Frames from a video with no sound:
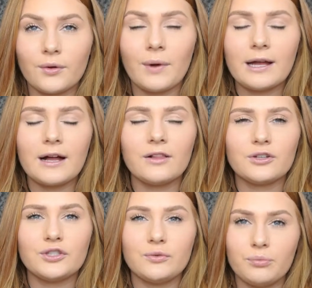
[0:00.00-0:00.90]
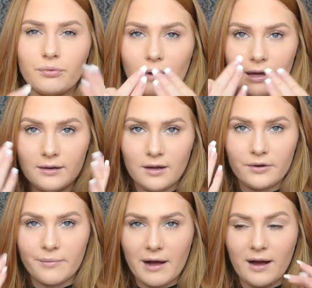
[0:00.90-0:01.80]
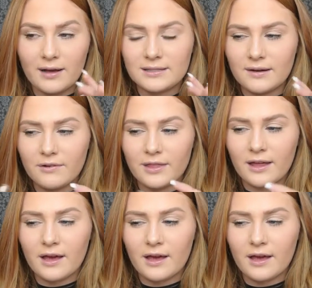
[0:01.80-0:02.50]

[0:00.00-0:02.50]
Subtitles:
right color to brighten under my eyes and everything.